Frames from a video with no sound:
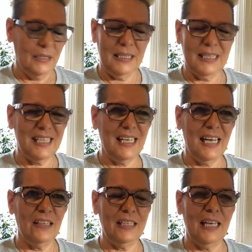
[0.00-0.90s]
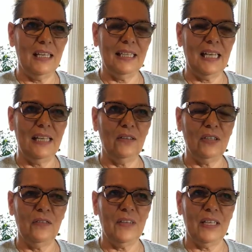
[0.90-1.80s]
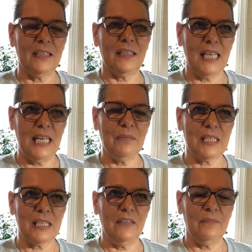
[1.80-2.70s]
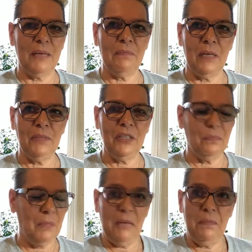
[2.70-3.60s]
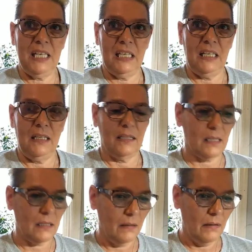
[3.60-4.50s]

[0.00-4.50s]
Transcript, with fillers: you see, I don't yeah, like I don't know if that's the same stuff my mom maybe it is.